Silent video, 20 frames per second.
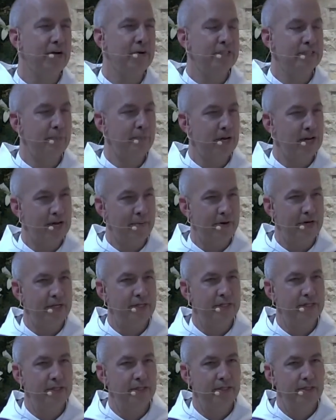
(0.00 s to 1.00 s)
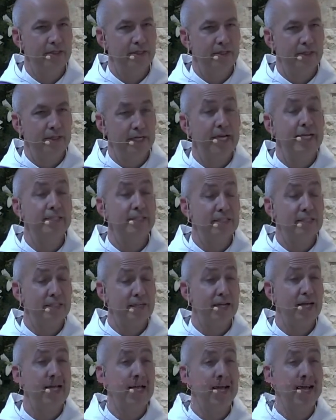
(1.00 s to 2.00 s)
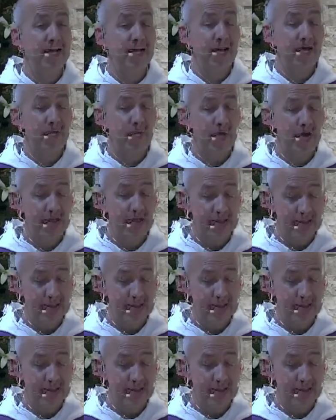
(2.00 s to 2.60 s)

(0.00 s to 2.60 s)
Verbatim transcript: in the path towards his death.